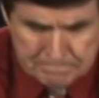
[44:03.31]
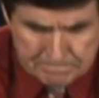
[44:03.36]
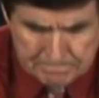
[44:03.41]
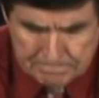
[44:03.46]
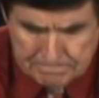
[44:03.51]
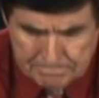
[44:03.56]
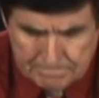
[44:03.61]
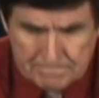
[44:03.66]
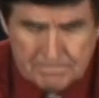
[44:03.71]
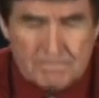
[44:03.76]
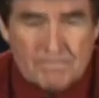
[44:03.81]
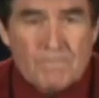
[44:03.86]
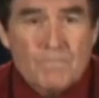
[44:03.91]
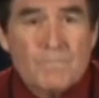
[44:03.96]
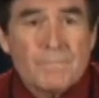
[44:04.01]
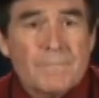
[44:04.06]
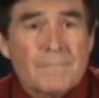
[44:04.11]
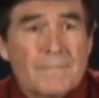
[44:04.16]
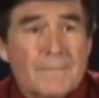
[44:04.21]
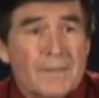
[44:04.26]

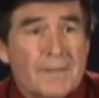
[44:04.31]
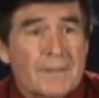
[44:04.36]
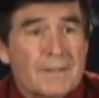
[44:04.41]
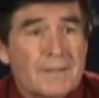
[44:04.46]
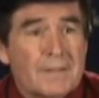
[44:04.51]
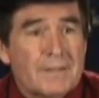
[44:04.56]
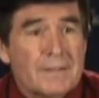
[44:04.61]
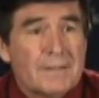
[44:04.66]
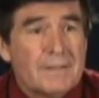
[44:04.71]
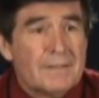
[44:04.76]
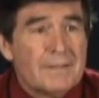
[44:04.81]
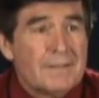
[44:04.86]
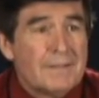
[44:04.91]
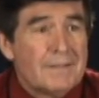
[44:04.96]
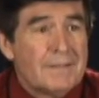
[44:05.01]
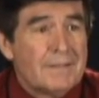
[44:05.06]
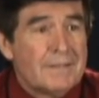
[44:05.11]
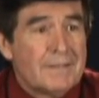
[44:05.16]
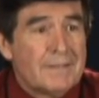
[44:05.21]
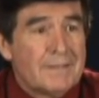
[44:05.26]

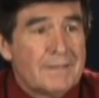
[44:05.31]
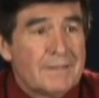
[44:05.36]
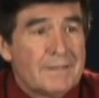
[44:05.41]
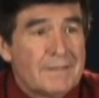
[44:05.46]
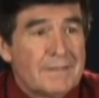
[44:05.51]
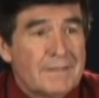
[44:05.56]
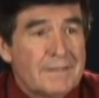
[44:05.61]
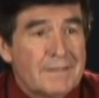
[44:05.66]
(no one is talking)